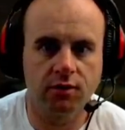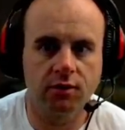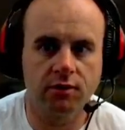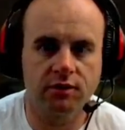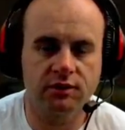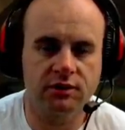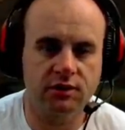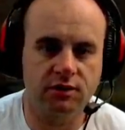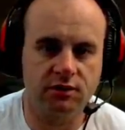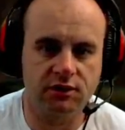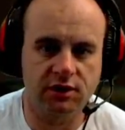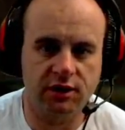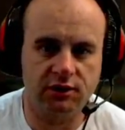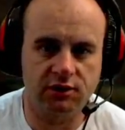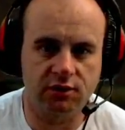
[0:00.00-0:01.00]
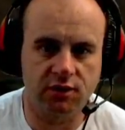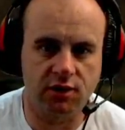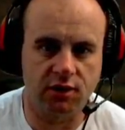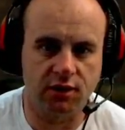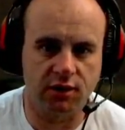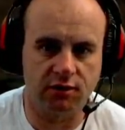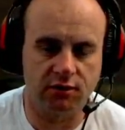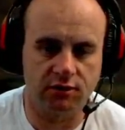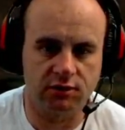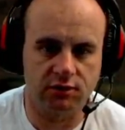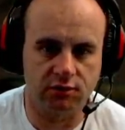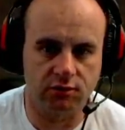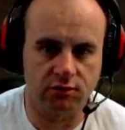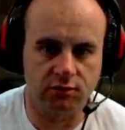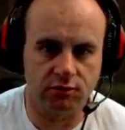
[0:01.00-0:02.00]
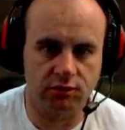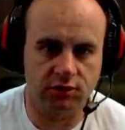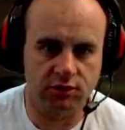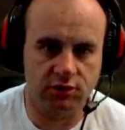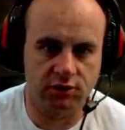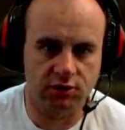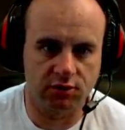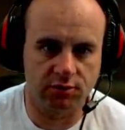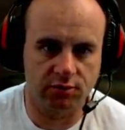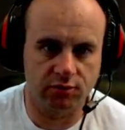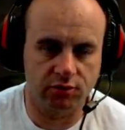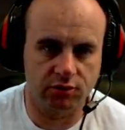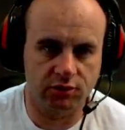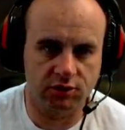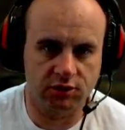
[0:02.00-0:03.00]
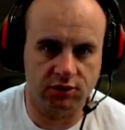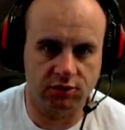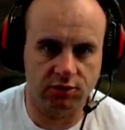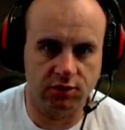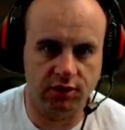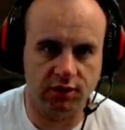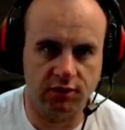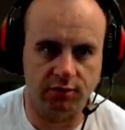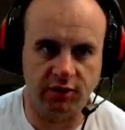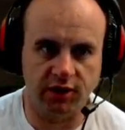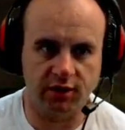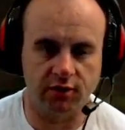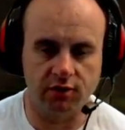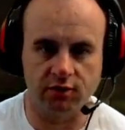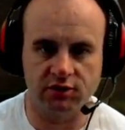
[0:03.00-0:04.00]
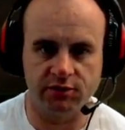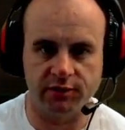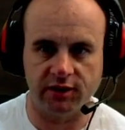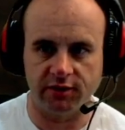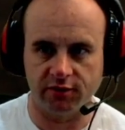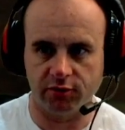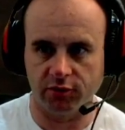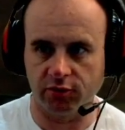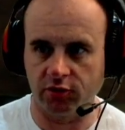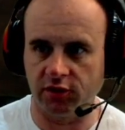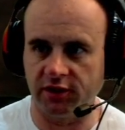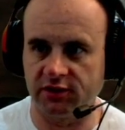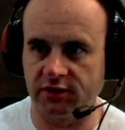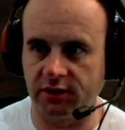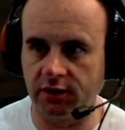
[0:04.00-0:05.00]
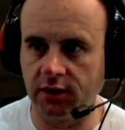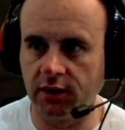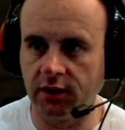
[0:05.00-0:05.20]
Let's see, those guys are gone now. So we'll just chill up. We'll just chill right here, back in our spot that we were last night.